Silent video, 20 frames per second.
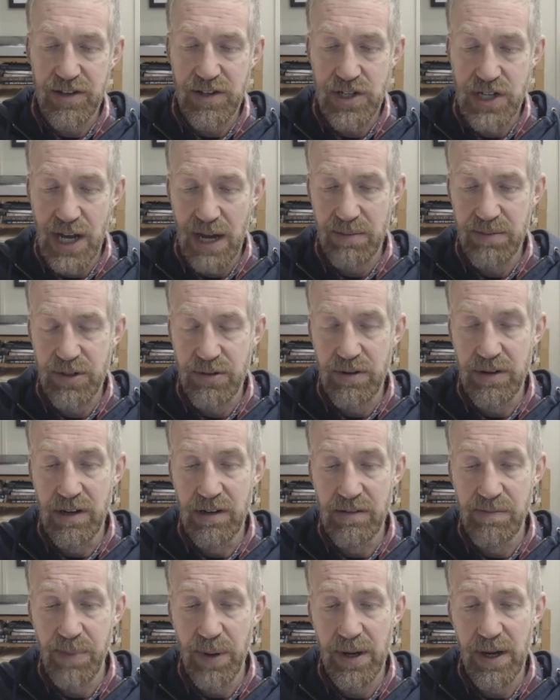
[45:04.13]
chapter in
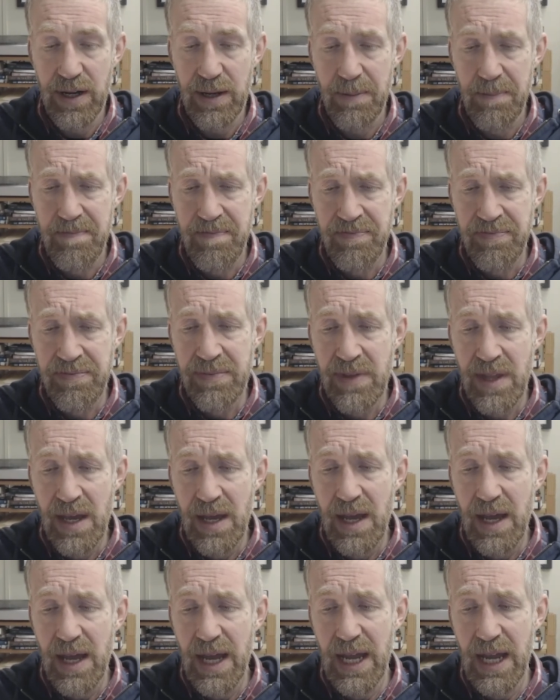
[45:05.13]
his book,
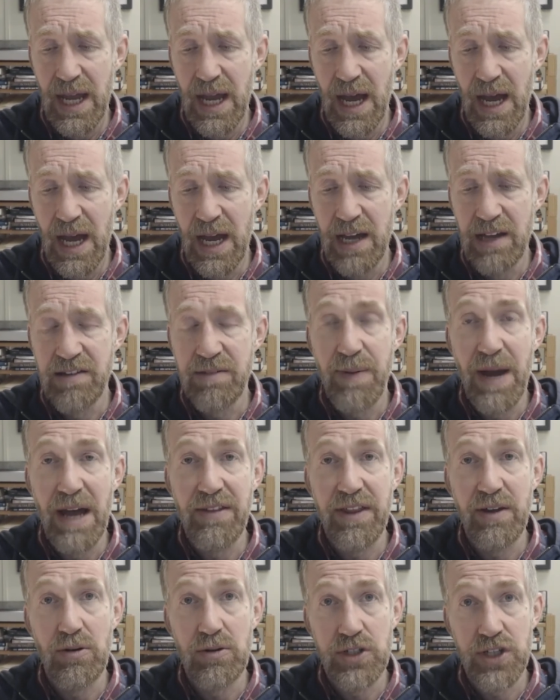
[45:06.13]
is about
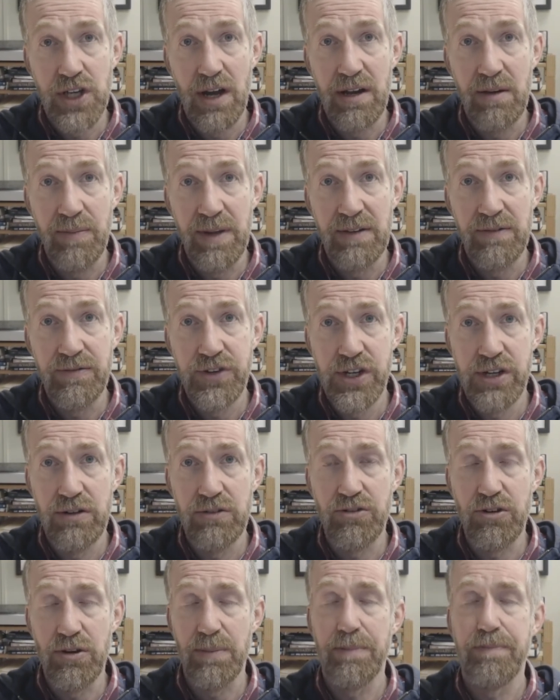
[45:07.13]
the autonomy of children.